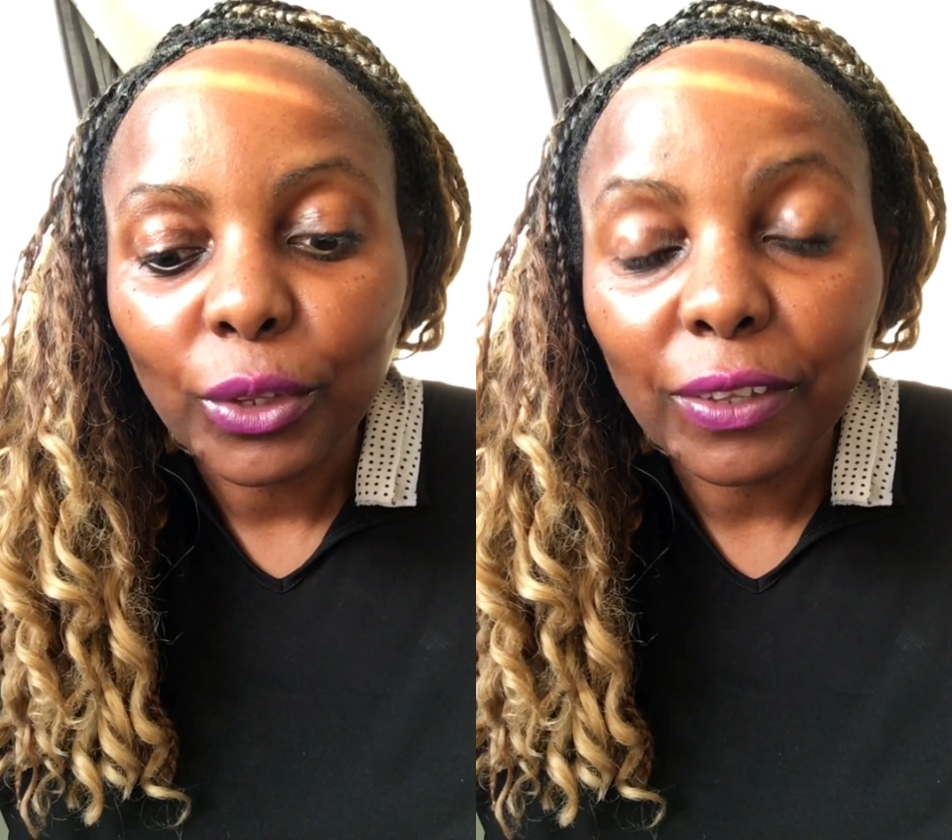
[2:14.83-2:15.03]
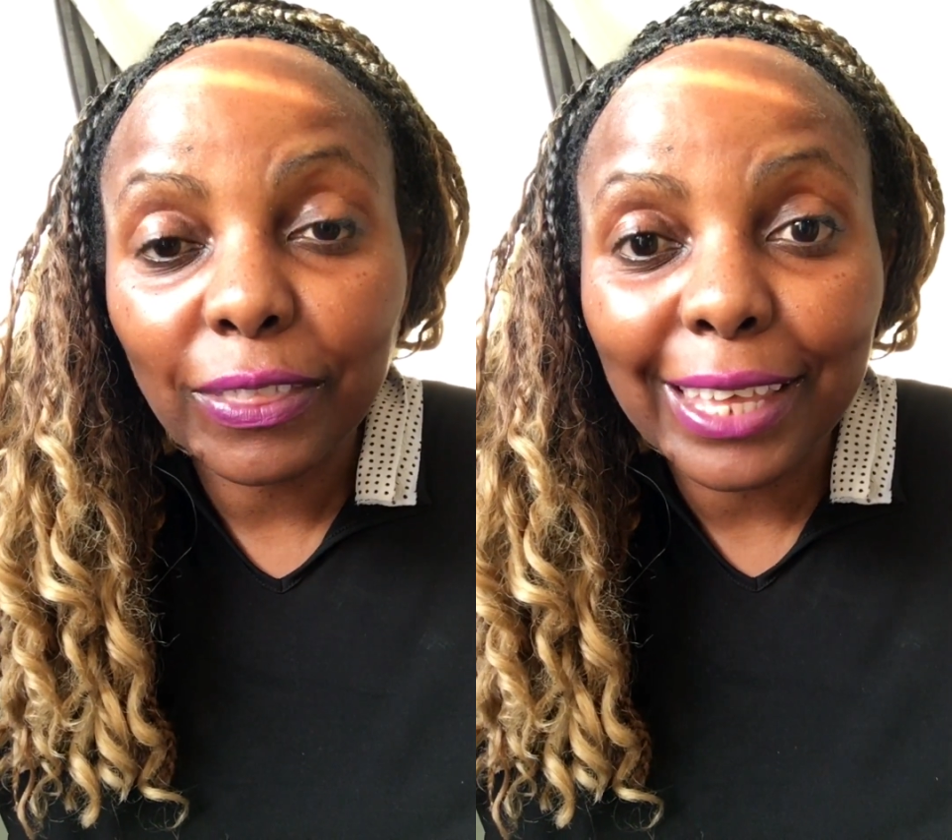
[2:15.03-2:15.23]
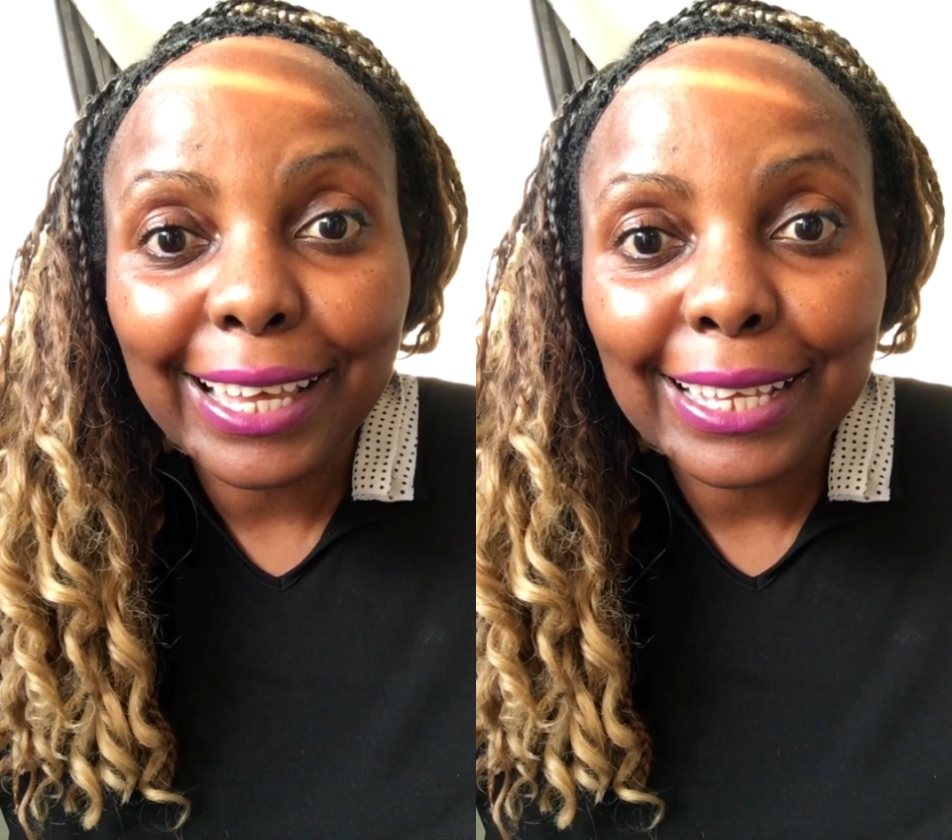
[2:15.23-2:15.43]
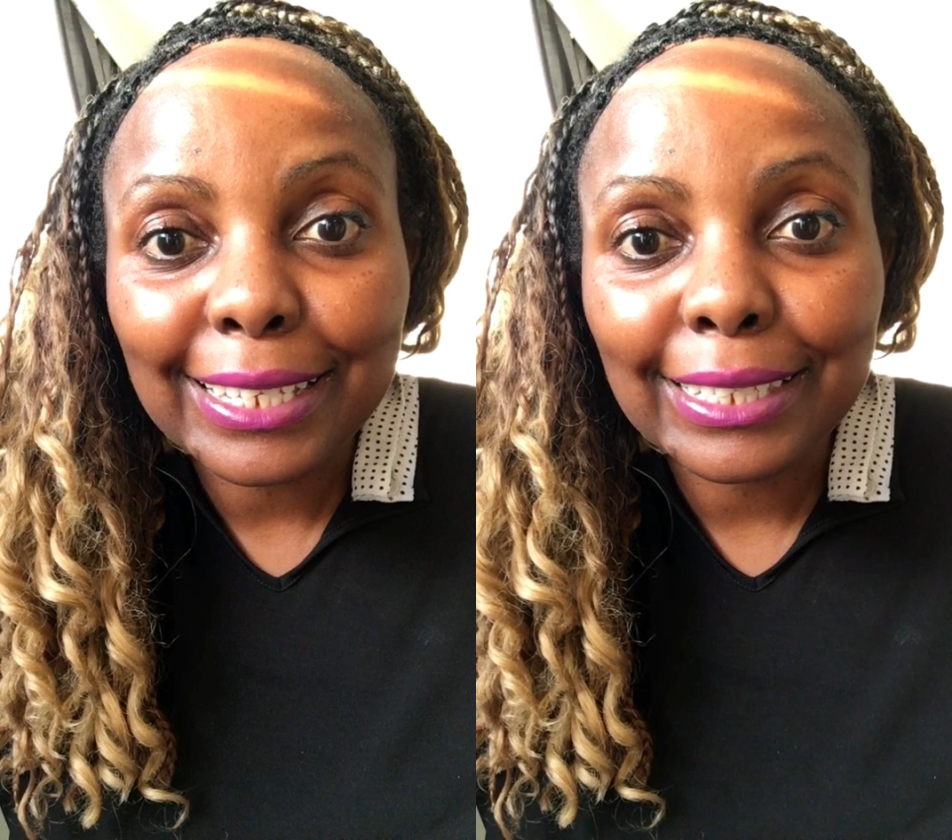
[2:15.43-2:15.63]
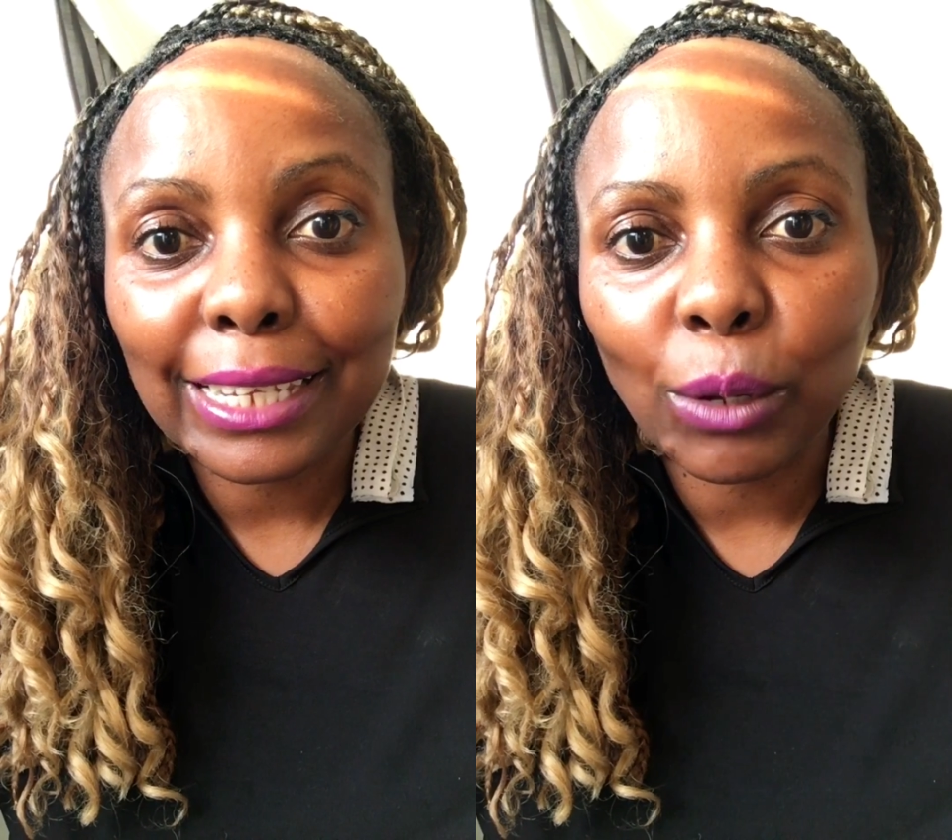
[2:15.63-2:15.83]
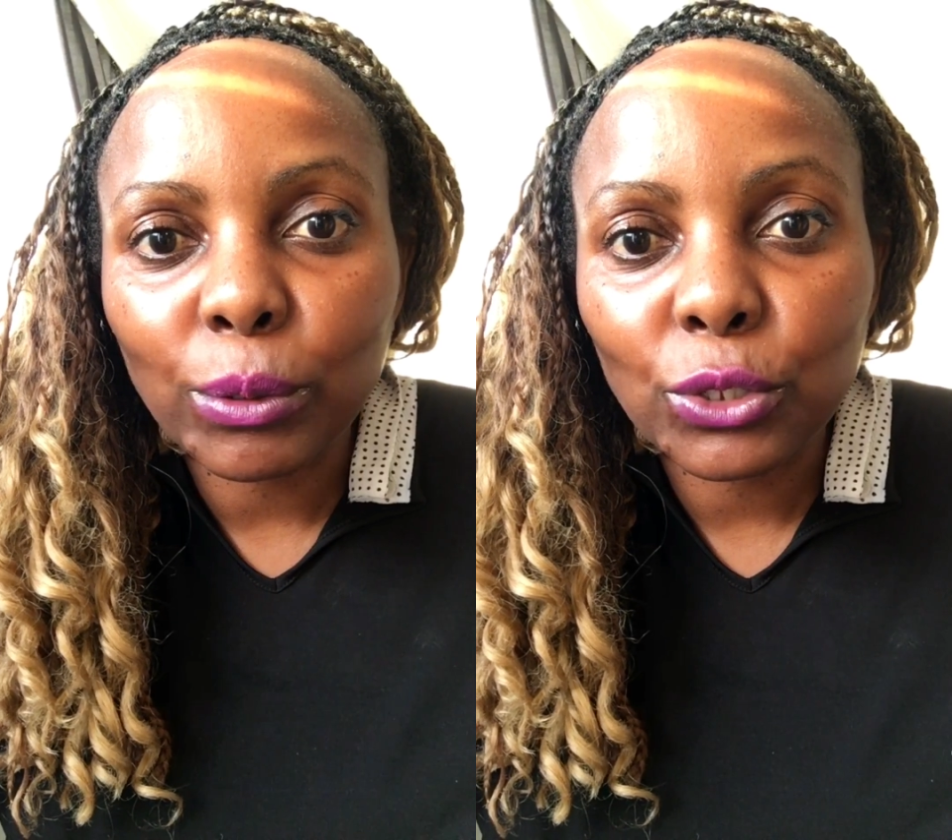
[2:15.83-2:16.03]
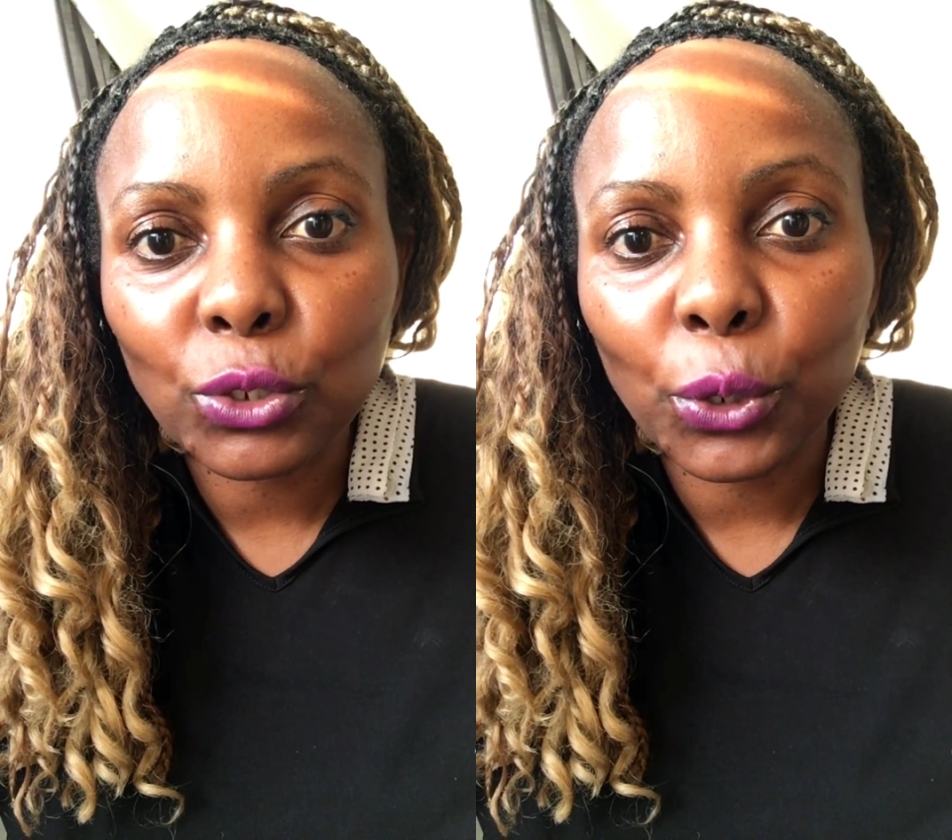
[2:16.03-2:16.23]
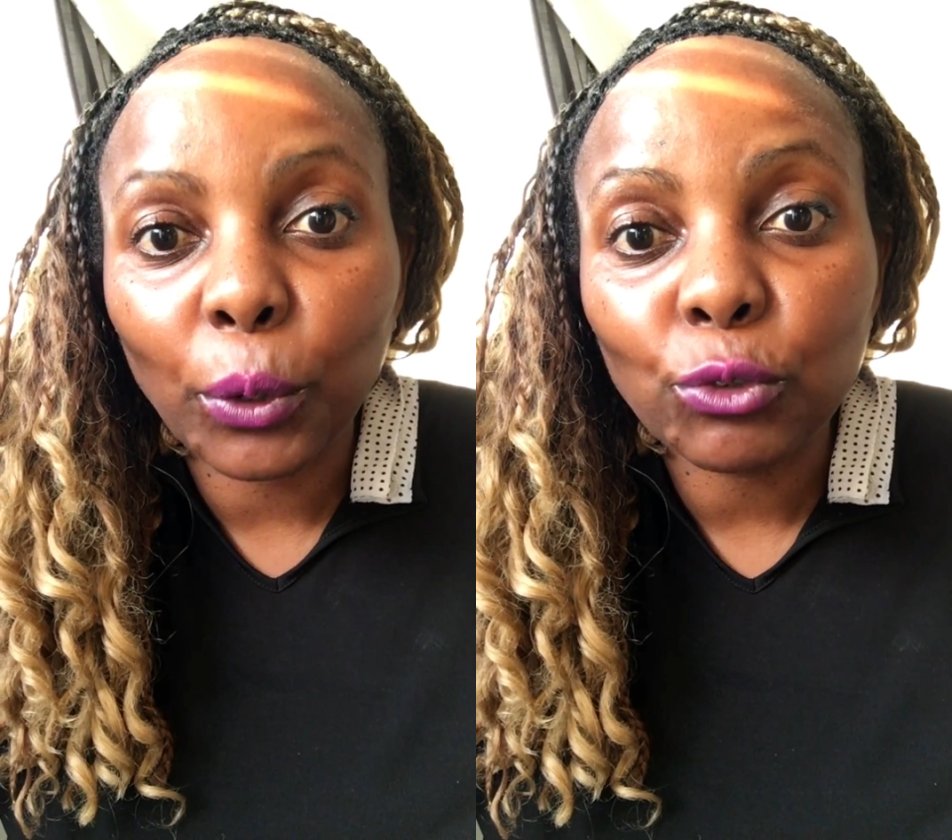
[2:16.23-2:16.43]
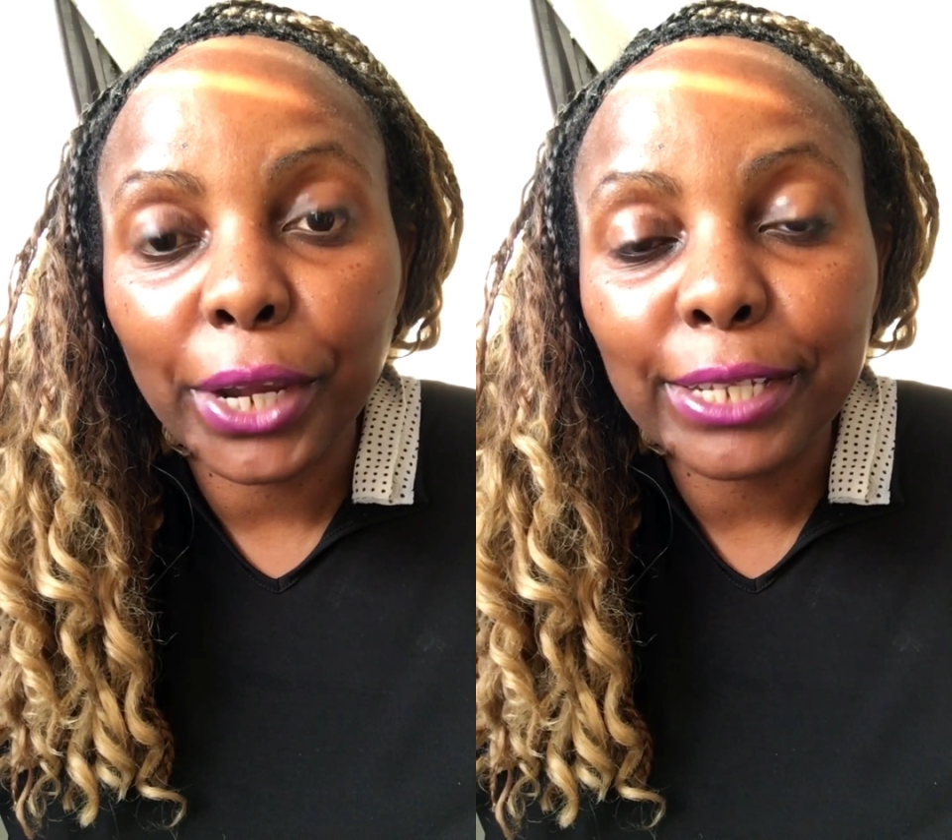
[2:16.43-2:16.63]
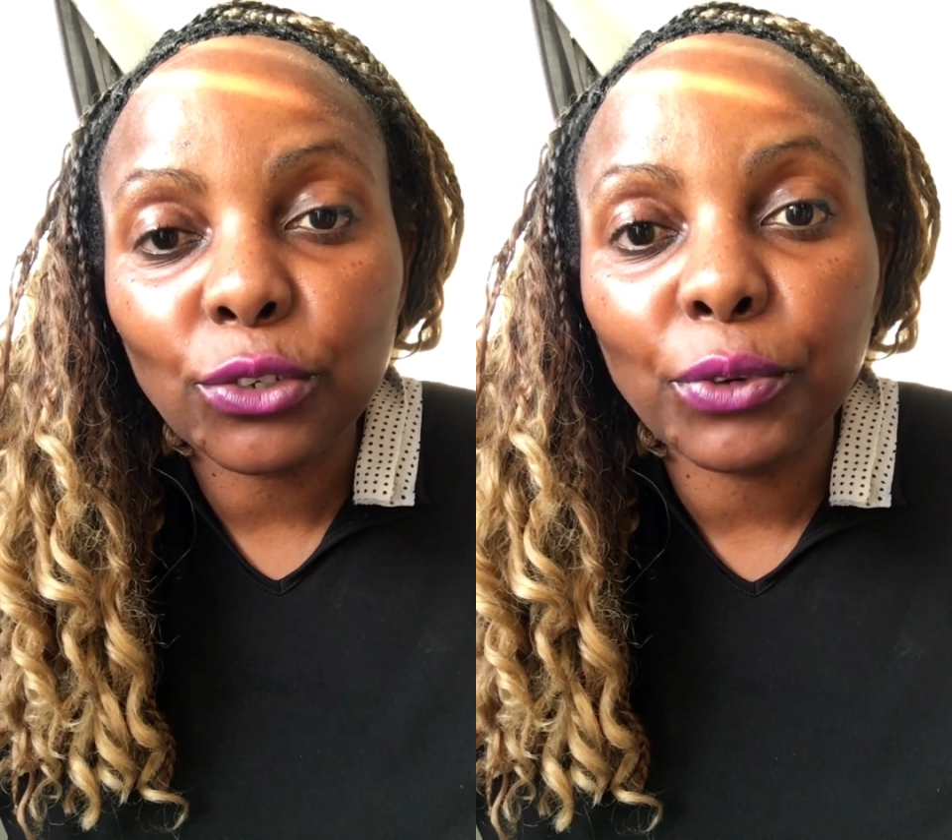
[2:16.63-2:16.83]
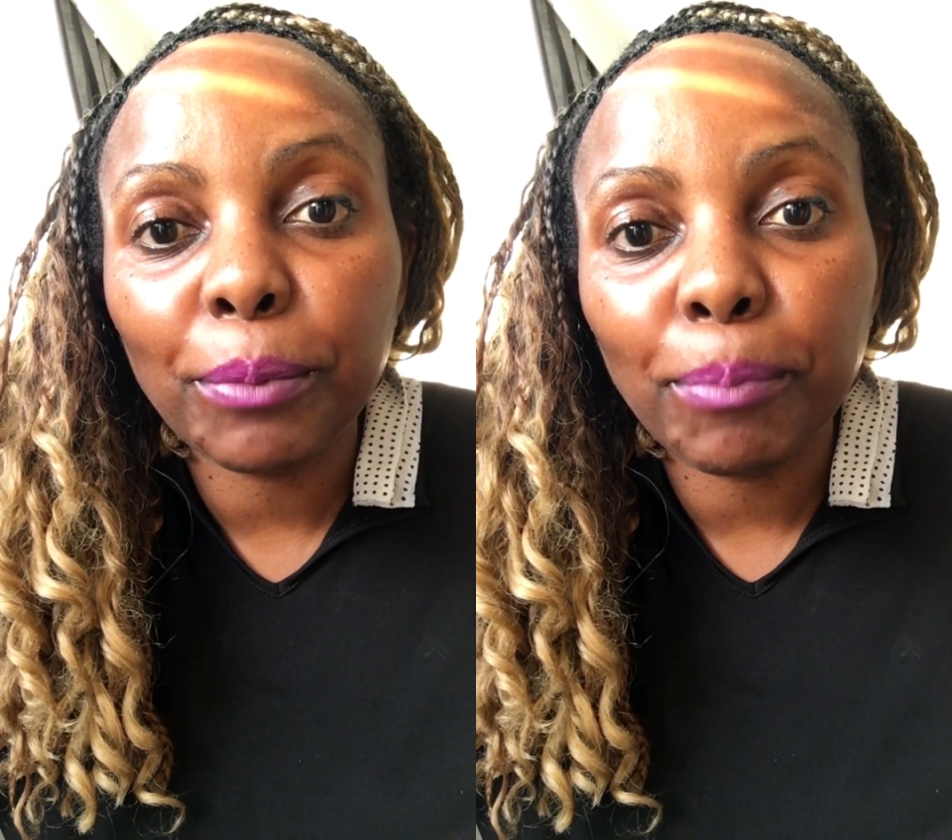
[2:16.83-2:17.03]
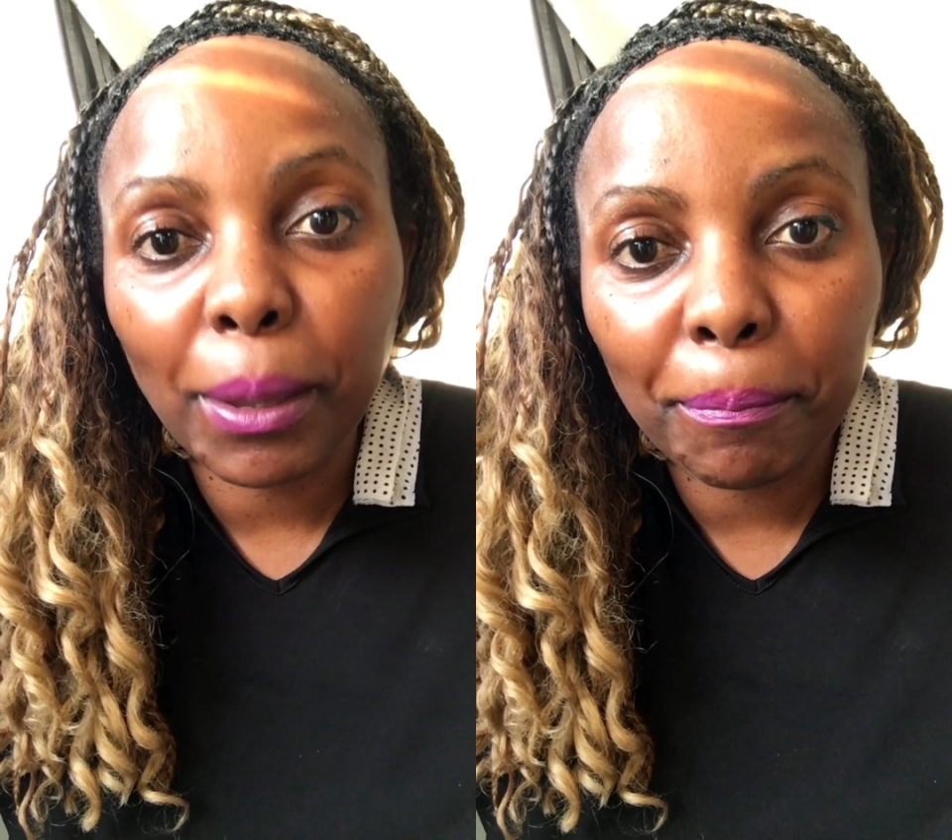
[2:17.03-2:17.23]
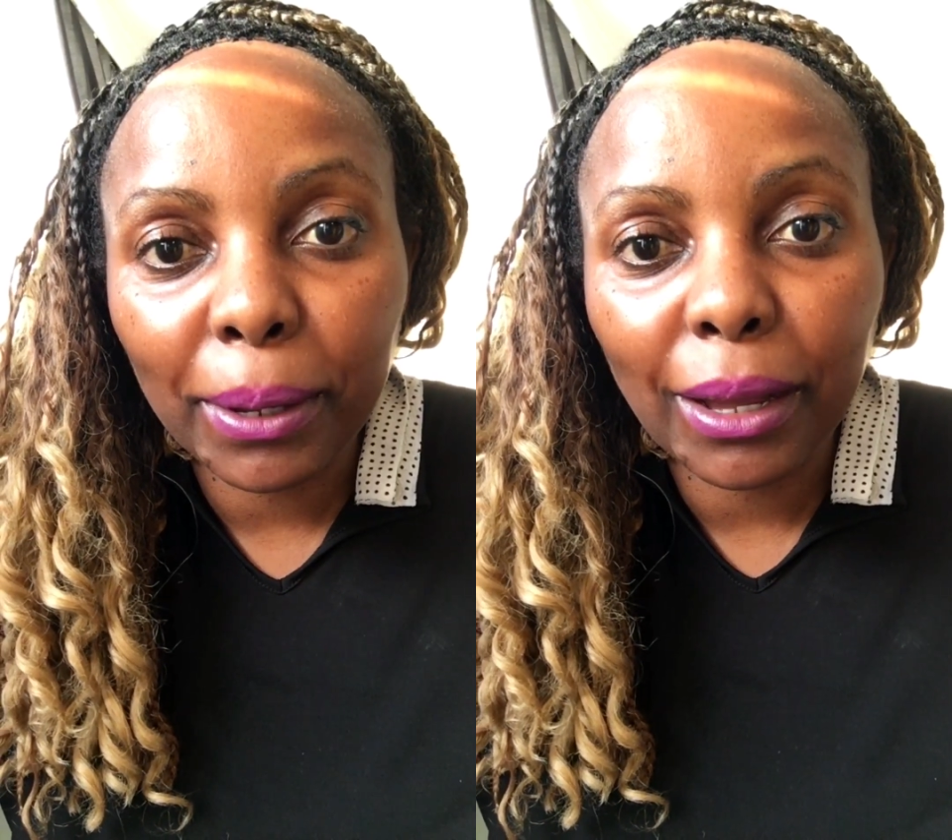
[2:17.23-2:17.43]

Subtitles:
things that I was doing or trying to remember